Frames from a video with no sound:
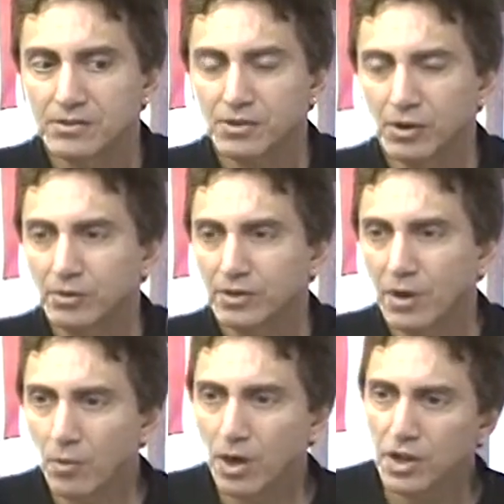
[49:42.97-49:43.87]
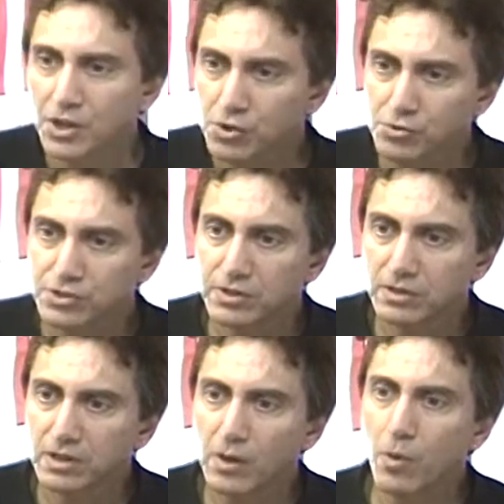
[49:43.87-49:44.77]
So they want to use
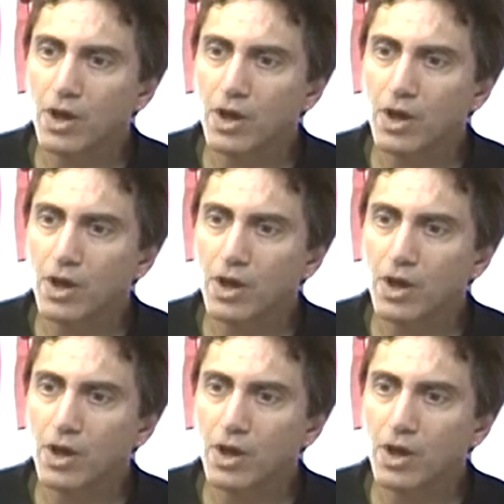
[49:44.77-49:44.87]
little, they uh,